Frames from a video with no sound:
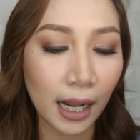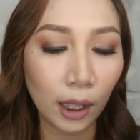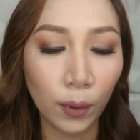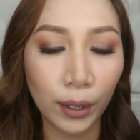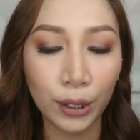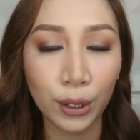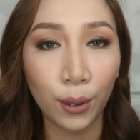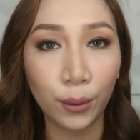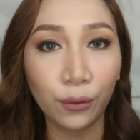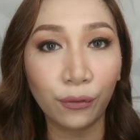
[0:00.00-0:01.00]
yellow
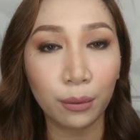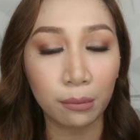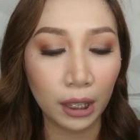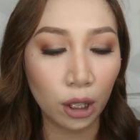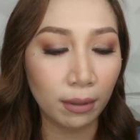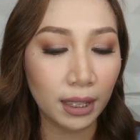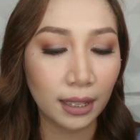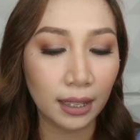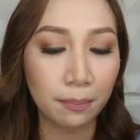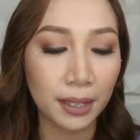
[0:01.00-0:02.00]
undertone for medium
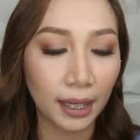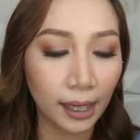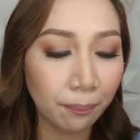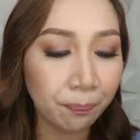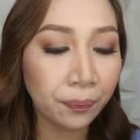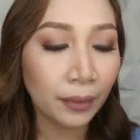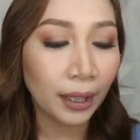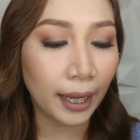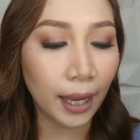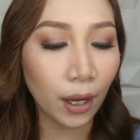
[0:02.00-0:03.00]
and deep skin.
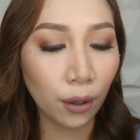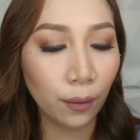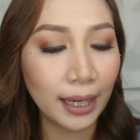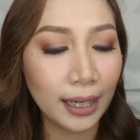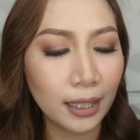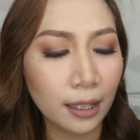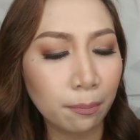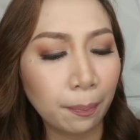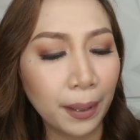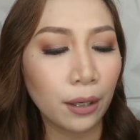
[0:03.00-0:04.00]
KO is
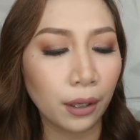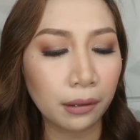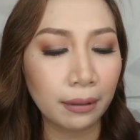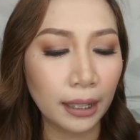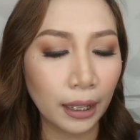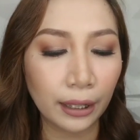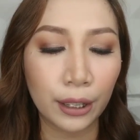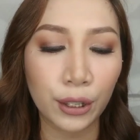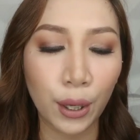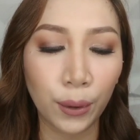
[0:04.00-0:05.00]
pink or red
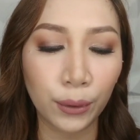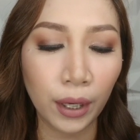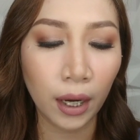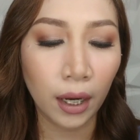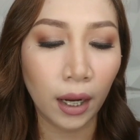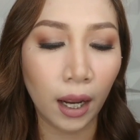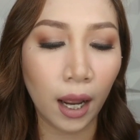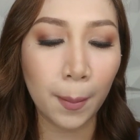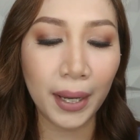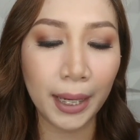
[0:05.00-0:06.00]
undertone
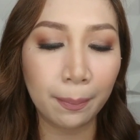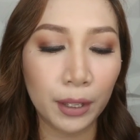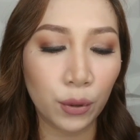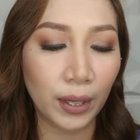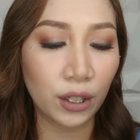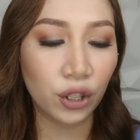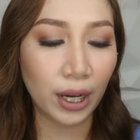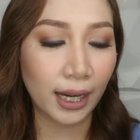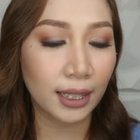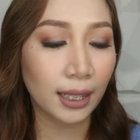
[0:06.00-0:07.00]
in between
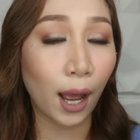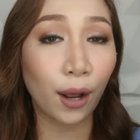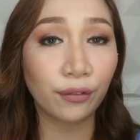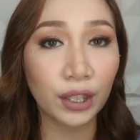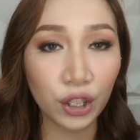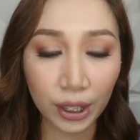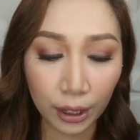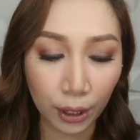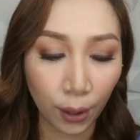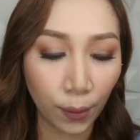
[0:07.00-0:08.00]
shades of the
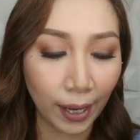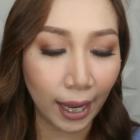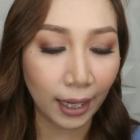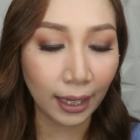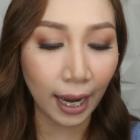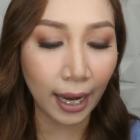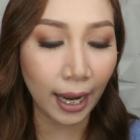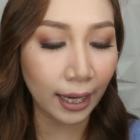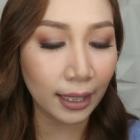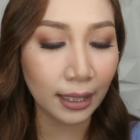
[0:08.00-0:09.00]
Shinto. And
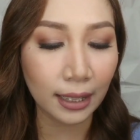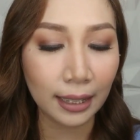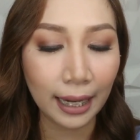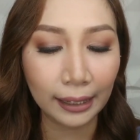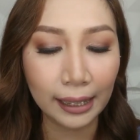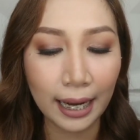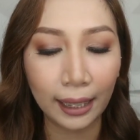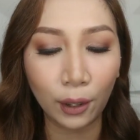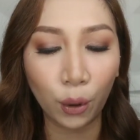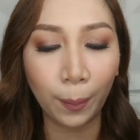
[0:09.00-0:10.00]
KA is a slightly
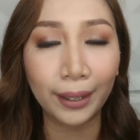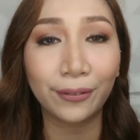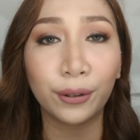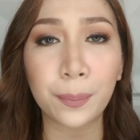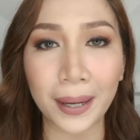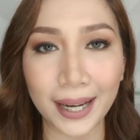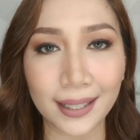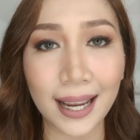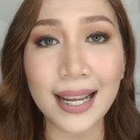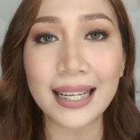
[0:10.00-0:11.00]
yellow but for
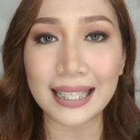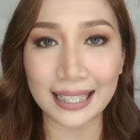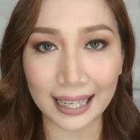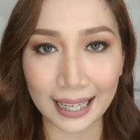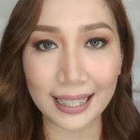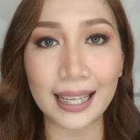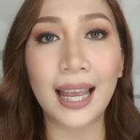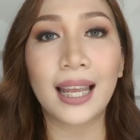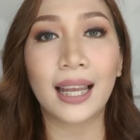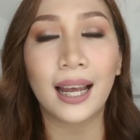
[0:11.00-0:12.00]
pale skin